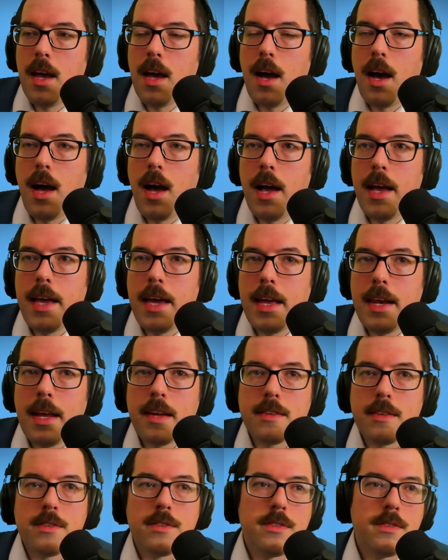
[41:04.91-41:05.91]
It
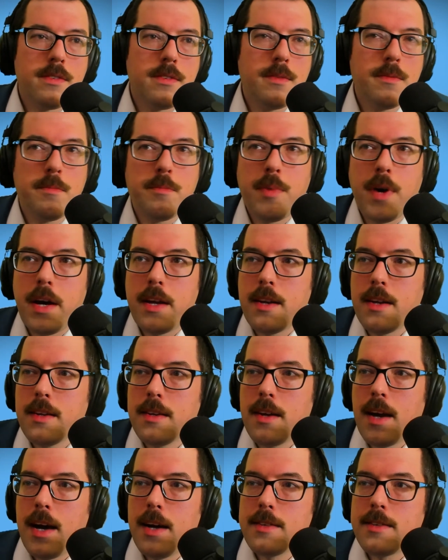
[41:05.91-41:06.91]
is. But
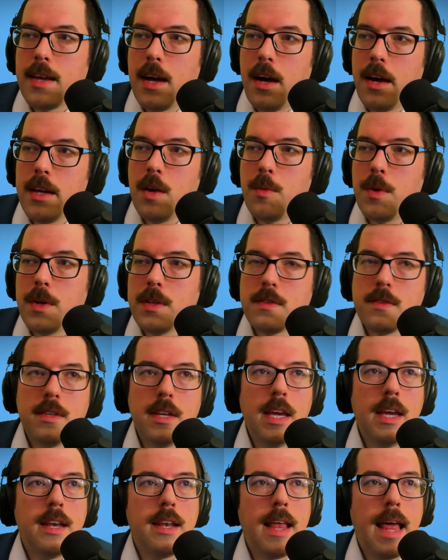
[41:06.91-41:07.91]
I'll tell you what's
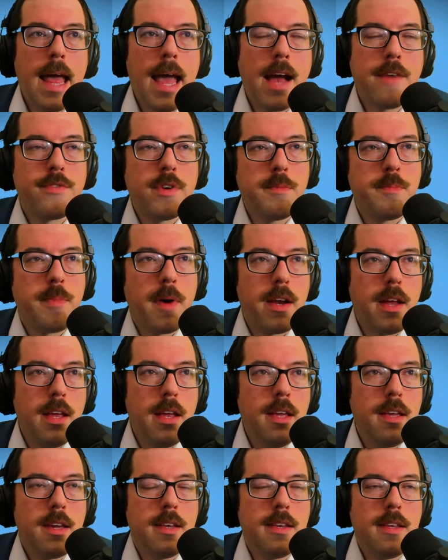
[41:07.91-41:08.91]
neat. Everybody
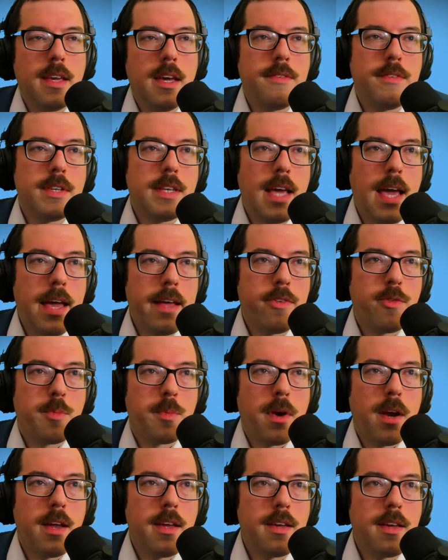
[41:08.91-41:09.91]
can give a tax
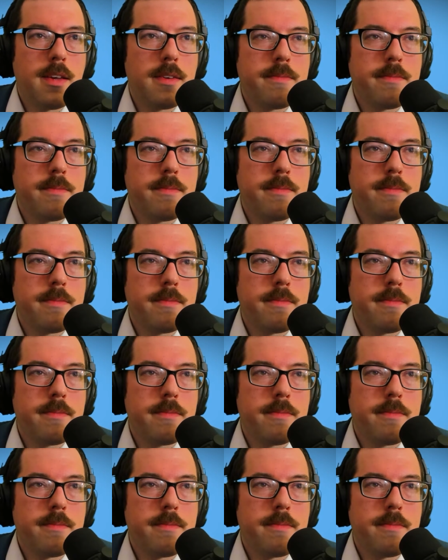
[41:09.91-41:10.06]
break.